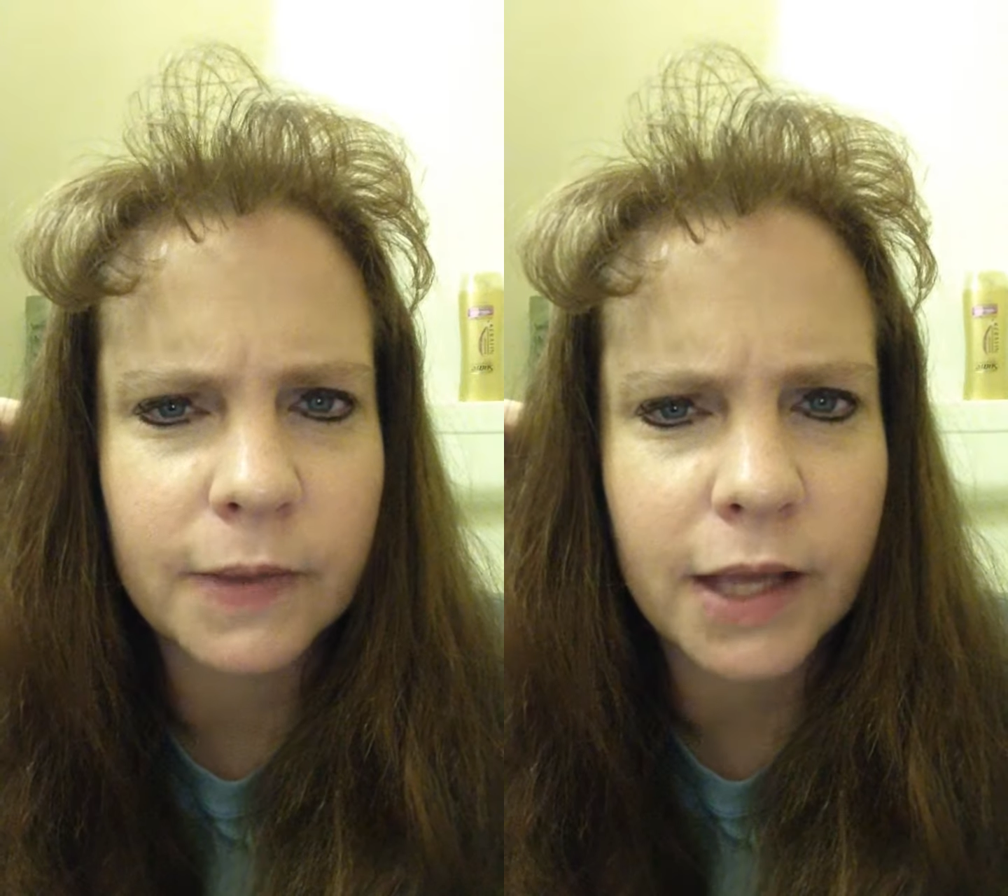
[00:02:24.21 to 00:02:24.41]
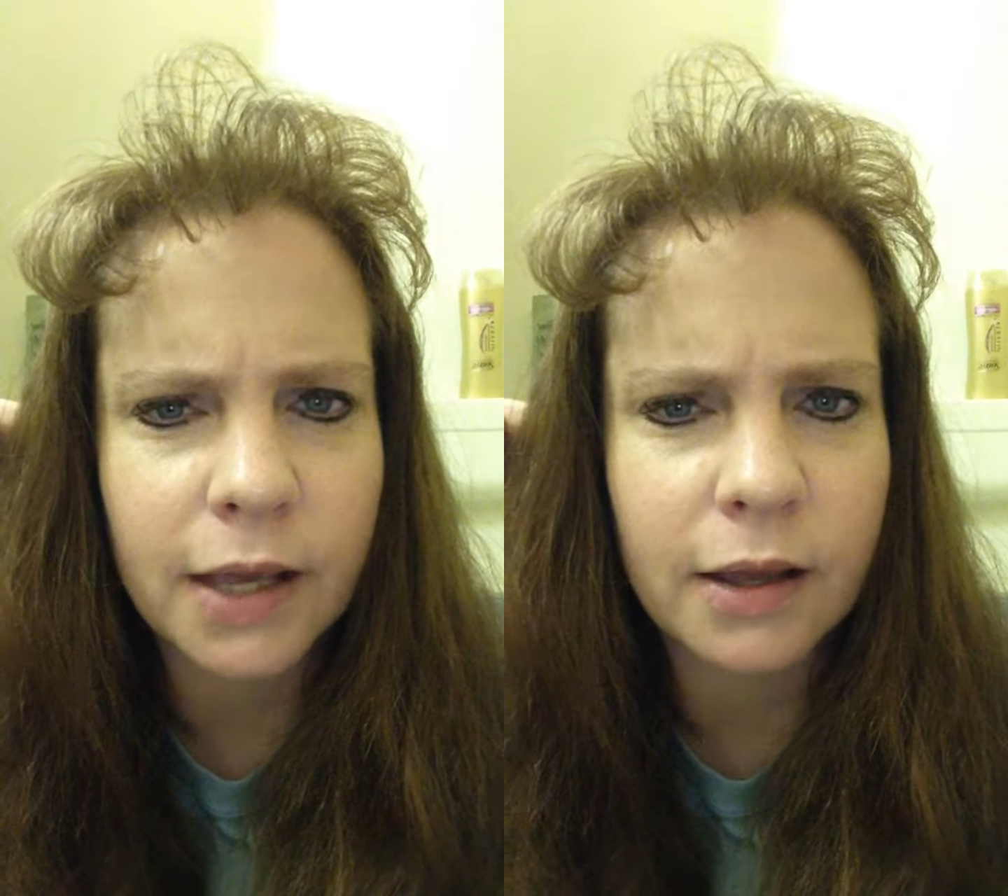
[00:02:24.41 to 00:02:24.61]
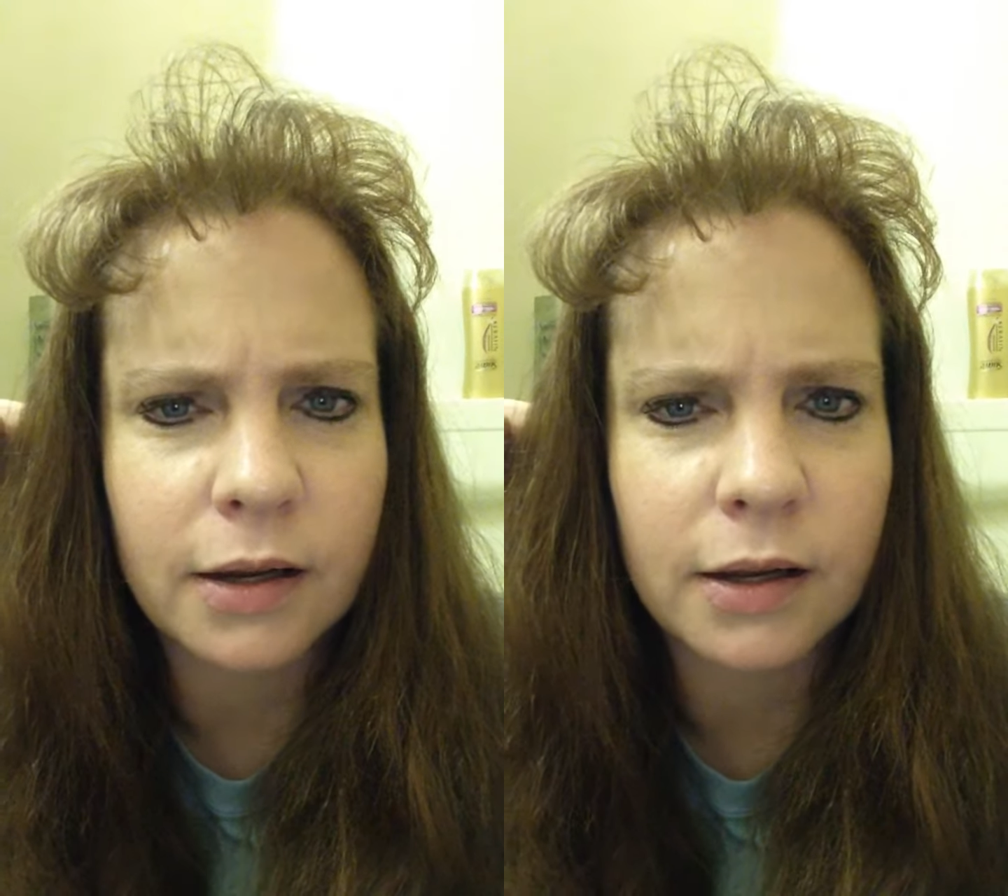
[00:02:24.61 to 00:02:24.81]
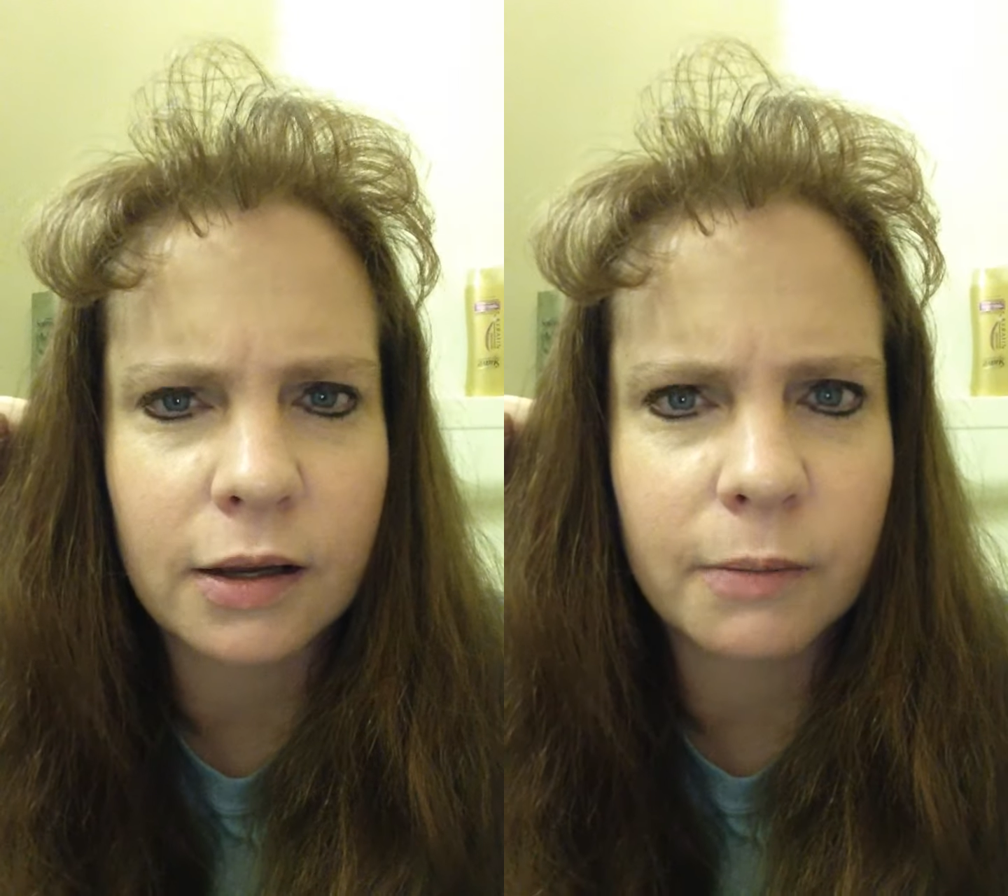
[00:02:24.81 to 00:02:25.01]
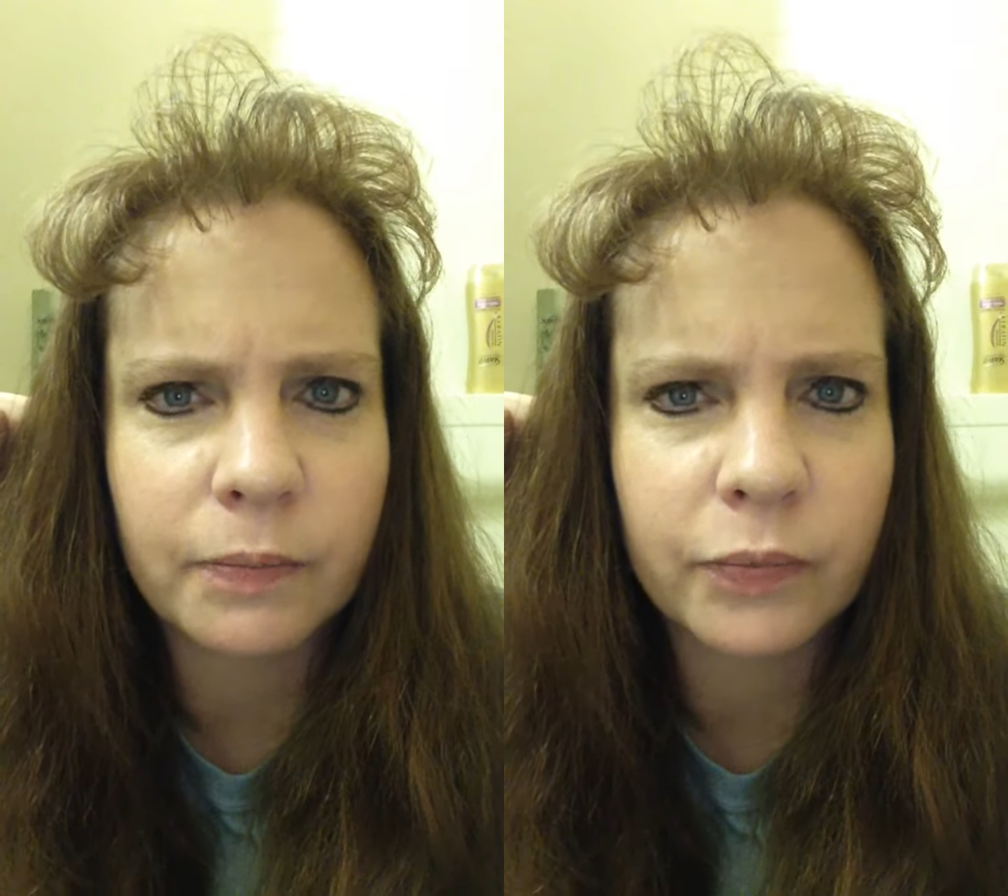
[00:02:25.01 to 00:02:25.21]
and
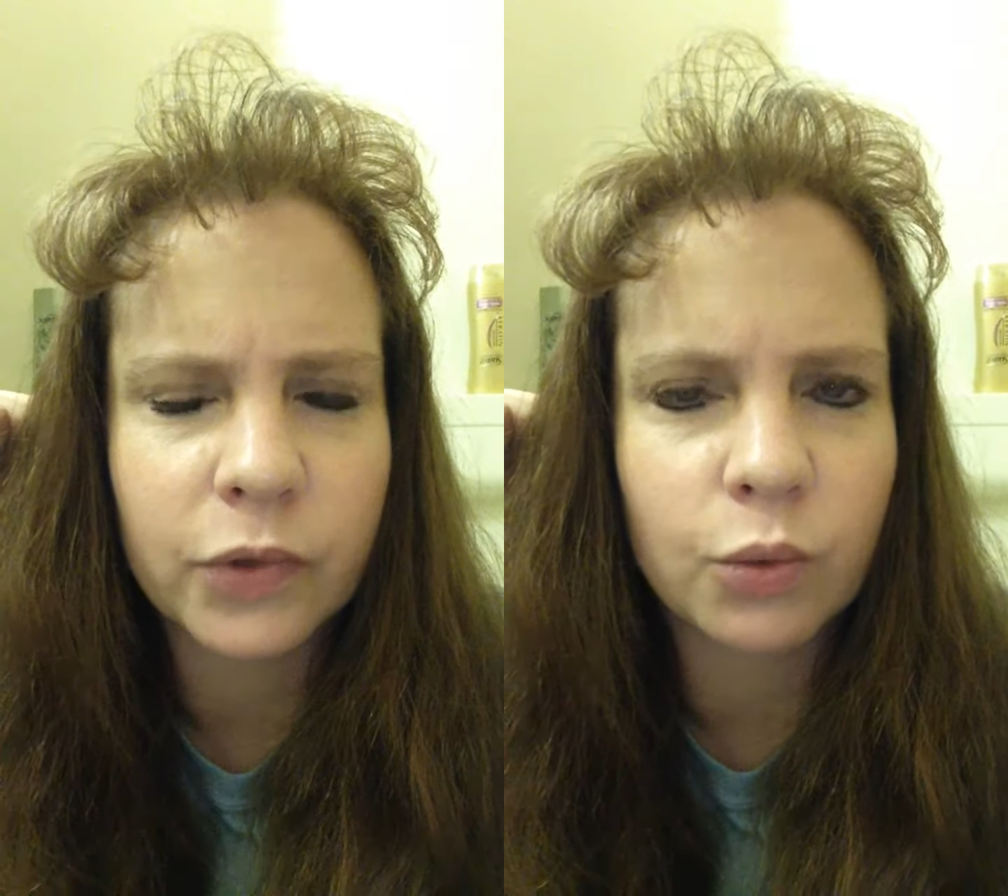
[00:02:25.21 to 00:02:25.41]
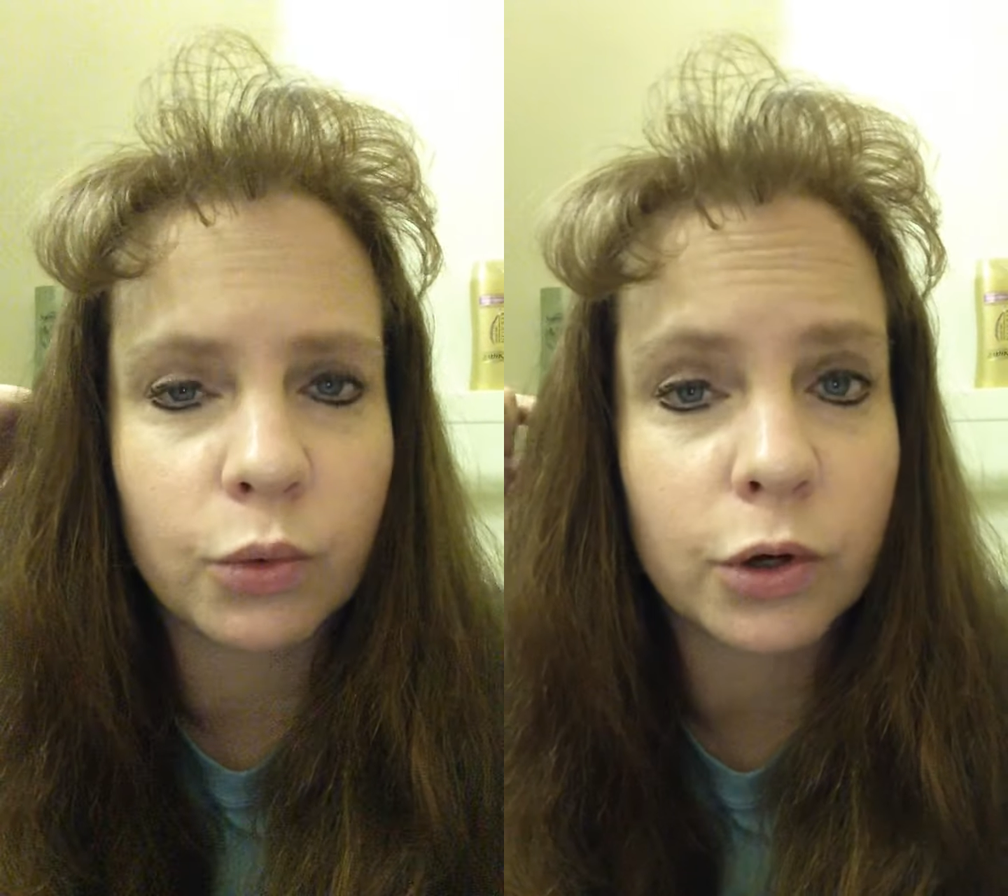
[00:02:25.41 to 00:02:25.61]
um,